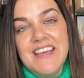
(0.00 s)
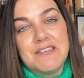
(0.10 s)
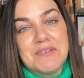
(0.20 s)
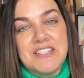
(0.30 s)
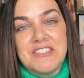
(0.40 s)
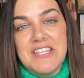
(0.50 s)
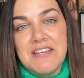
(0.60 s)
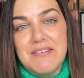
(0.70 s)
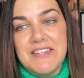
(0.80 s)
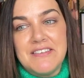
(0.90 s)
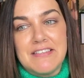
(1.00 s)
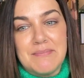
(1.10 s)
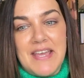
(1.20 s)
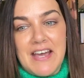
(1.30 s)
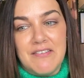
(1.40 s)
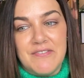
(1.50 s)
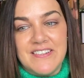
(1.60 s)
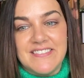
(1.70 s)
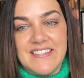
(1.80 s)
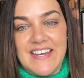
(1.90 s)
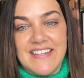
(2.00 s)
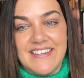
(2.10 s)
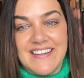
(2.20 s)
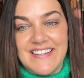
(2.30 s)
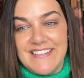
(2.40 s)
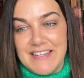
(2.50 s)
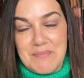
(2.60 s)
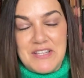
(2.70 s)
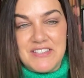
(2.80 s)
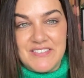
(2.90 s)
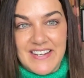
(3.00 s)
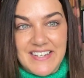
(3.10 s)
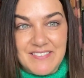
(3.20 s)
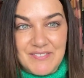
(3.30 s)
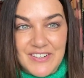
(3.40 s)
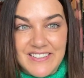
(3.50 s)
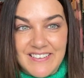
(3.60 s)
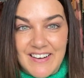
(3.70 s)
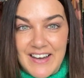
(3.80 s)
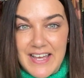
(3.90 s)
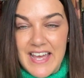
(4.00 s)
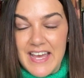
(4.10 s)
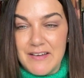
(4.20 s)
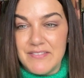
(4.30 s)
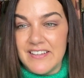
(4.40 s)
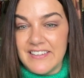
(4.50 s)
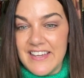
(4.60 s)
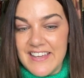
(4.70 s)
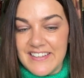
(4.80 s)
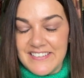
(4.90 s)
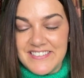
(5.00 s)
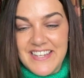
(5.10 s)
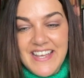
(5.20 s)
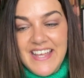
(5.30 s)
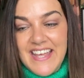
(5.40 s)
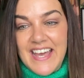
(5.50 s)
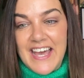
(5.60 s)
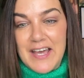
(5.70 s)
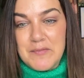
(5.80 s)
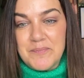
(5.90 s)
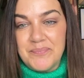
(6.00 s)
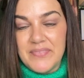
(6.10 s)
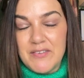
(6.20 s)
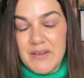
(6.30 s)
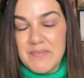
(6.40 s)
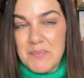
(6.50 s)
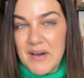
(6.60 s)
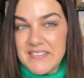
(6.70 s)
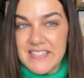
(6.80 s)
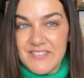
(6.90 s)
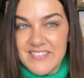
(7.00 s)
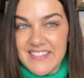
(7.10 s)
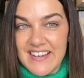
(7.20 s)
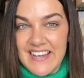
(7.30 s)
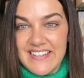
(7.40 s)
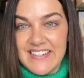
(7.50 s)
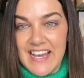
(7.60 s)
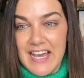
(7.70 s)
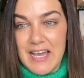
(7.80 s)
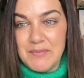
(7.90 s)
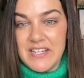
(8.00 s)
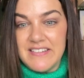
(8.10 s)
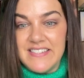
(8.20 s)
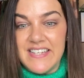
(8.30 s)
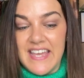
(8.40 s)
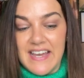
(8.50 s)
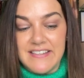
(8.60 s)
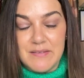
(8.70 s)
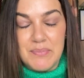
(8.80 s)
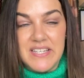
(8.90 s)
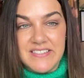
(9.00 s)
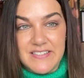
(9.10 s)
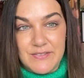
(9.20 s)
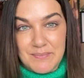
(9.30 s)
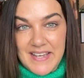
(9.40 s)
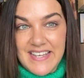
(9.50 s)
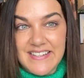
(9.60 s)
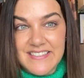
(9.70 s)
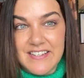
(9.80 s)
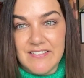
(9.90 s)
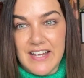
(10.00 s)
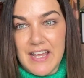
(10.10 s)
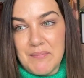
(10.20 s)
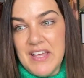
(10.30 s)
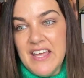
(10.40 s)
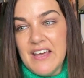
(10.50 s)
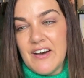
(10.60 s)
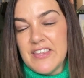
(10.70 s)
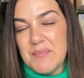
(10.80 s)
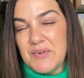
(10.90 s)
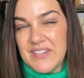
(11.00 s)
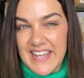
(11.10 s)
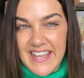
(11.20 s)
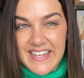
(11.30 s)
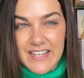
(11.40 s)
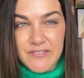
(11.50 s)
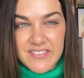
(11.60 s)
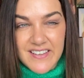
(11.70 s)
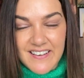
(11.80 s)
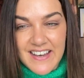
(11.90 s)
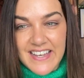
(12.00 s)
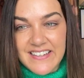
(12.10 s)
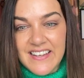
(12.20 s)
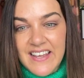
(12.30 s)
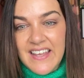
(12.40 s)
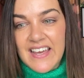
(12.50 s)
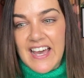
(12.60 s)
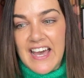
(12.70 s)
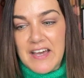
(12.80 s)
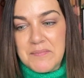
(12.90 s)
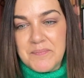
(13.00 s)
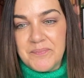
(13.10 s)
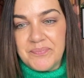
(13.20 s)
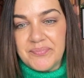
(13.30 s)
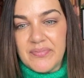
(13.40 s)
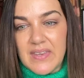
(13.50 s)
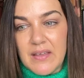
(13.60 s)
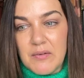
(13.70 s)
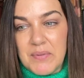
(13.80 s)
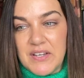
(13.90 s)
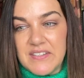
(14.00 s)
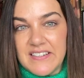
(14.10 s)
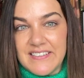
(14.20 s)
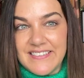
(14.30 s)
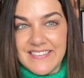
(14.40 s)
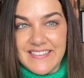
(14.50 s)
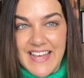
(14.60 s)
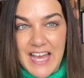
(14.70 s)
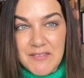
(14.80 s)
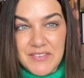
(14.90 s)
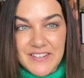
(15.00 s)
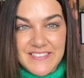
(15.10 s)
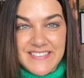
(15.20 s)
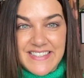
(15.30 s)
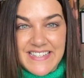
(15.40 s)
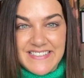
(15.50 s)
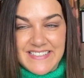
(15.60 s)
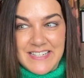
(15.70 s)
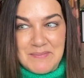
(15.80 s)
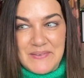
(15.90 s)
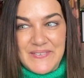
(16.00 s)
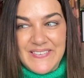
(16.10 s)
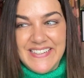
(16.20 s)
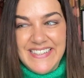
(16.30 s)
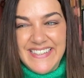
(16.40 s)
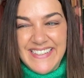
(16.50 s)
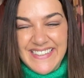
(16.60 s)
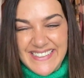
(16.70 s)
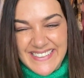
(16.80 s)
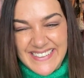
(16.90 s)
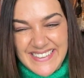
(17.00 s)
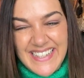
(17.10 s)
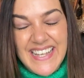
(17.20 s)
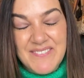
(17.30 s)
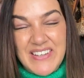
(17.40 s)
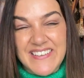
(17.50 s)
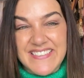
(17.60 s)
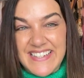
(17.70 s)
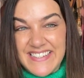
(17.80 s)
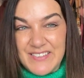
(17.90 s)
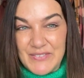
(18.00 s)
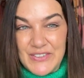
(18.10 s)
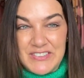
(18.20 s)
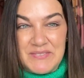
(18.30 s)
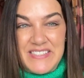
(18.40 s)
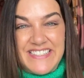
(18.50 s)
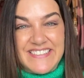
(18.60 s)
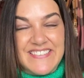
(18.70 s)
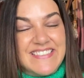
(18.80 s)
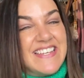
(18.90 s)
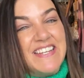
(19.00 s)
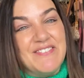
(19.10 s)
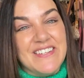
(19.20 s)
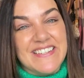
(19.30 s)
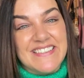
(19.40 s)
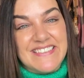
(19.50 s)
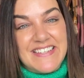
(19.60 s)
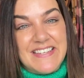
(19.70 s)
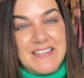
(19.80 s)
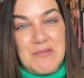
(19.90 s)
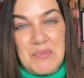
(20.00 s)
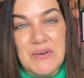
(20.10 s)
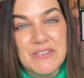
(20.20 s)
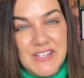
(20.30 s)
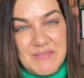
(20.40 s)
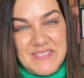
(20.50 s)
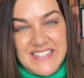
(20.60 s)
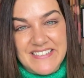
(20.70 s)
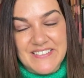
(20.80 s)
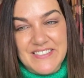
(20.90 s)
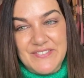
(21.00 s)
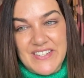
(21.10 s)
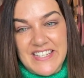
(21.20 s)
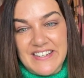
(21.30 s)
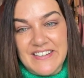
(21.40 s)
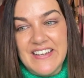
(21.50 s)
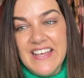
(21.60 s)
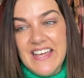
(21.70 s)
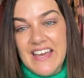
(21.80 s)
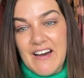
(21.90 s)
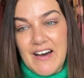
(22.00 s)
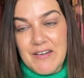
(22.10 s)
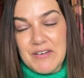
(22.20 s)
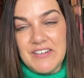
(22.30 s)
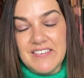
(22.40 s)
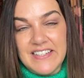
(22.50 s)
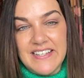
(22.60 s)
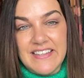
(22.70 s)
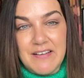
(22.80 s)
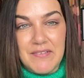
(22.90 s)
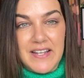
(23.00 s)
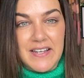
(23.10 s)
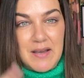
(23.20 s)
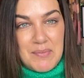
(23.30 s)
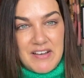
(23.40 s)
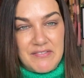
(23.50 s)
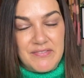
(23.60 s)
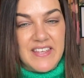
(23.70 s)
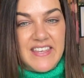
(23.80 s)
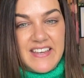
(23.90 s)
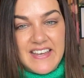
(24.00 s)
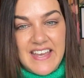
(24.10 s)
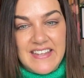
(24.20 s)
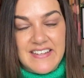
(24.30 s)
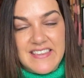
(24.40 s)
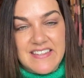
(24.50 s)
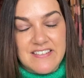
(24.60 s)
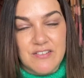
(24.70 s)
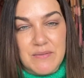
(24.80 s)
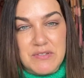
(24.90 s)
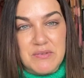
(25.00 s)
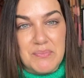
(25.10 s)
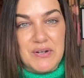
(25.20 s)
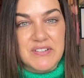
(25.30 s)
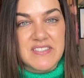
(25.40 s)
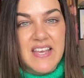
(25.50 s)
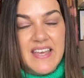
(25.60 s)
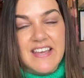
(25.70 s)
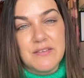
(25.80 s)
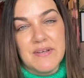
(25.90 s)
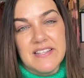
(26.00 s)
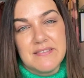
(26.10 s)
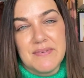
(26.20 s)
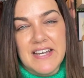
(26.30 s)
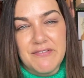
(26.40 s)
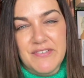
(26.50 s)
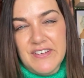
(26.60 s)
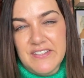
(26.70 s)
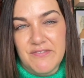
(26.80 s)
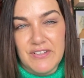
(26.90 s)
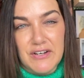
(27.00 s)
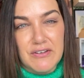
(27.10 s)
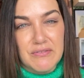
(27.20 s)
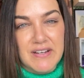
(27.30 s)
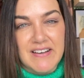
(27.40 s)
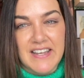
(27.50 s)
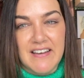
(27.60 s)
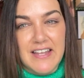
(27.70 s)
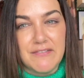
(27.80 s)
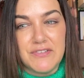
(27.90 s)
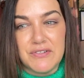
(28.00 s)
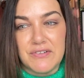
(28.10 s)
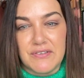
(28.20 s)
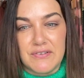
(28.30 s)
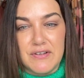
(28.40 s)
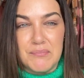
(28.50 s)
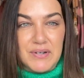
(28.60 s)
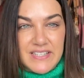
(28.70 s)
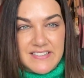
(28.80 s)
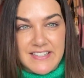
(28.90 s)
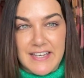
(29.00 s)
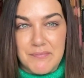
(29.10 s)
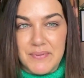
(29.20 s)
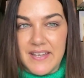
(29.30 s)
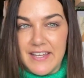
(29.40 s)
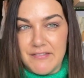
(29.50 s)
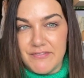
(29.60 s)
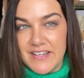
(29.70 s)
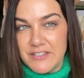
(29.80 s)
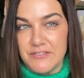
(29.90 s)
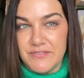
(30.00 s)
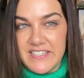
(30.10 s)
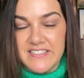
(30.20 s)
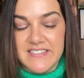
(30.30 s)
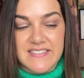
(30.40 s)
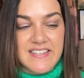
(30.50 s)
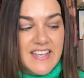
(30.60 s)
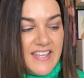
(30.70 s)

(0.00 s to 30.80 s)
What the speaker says: So I'm going to share with you some outfits today that kind of demonstrate what I have learned. From the positive side, I'm going to dig out some pictures from my Instagram. On the more negative side, because I don't have those things anymore, because I did the Wardrobe Detox. And if you didn't see the Wardrobe Detox video, I will link that one above here and in the description box, as well as my first vlog where I kind of talk through body shape and facial features.